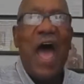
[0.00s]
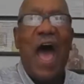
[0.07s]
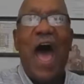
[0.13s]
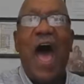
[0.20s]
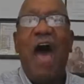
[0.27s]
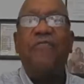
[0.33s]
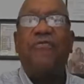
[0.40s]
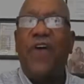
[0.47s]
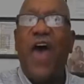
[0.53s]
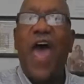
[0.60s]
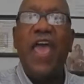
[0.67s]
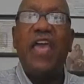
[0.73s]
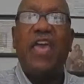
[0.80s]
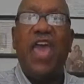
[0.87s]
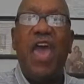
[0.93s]
I
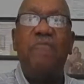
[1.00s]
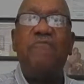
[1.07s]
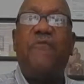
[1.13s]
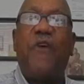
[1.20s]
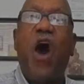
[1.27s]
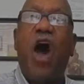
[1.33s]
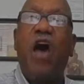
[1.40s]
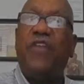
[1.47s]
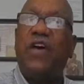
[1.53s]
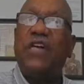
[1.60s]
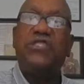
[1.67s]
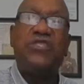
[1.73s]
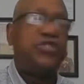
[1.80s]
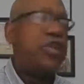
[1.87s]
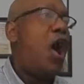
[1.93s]
thank Him for the
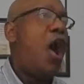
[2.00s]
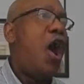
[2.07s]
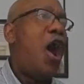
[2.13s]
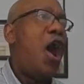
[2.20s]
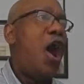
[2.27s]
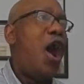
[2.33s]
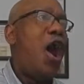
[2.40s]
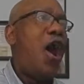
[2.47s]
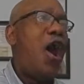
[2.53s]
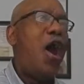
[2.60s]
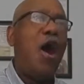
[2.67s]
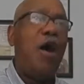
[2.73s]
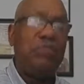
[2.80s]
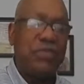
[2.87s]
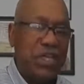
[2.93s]
storms